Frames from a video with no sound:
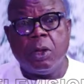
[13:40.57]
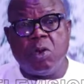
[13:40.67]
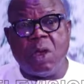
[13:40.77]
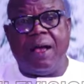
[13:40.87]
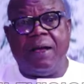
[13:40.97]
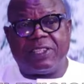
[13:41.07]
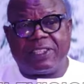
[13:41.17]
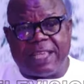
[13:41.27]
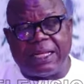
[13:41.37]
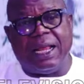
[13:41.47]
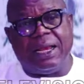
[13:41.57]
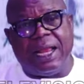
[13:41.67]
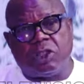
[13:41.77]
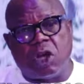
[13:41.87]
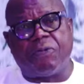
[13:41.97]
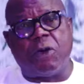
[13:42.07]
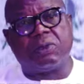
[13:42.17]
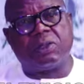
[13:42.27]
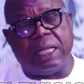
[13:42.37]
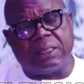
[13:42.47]
You have set an election for
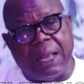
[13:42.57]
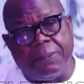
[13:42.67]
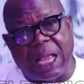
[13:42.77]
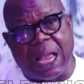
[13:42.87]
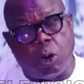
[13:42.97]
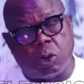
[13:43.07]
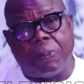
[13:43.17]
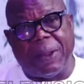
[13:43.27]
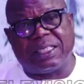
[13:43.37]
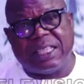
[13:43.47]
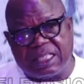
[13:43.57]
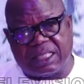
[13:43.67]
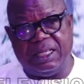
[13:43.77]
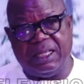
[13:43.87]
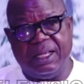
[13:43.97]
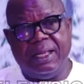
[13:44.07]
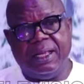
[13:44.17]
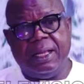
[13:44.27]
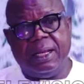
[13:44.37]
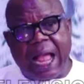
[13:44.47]
October 6th.
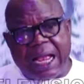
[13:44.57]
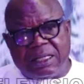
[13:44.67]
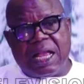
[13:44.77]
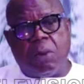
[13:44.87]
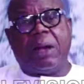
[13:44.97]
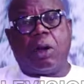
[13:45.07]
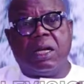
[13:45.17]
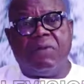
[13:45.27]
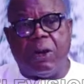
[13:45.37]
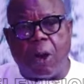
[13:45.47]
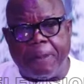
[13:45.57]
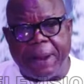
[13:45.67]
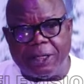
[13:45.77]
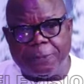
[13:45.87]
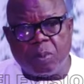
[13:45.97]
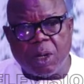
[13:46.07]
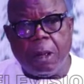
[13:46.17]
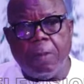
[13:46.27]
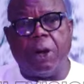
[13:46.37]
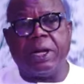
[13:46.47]
That's a welcome development.
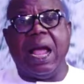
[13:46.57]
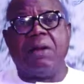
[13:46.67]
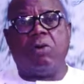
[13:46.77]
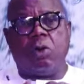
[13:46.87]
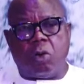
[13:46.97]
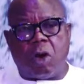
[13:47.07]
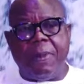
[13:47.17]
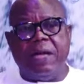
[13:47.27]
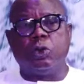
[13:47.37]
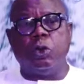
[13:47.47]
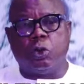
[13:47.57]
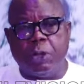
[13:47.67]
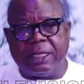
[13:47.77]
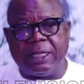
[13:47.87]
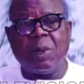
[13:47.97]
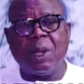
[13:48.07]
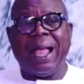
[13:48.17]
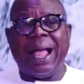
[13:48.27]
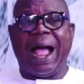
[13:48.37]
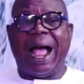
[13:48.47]
But the head of local government should do it
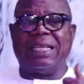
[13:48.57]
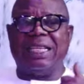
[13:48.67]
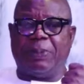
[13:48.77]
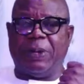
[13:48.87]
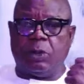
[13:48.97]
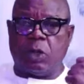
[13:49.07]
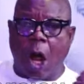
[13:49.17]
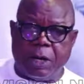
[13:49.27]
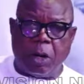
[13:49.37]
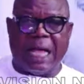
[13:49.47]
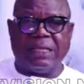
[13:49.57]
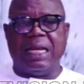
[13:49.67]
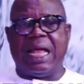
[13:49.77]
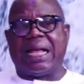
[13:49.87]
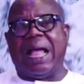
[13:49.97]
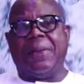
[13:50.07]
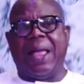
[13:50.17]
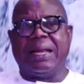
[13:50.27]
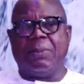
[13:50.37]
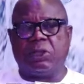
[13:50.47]
as it's been done in other states like
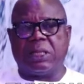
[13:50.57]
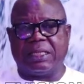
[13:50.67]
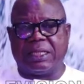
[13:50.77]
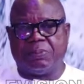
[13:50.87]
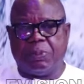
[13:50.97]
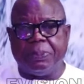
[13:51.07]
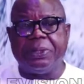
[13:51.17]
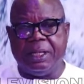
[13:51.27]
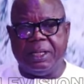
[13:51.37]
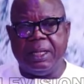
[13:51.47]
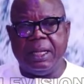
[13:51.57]
Abia and Imo, as the case may be.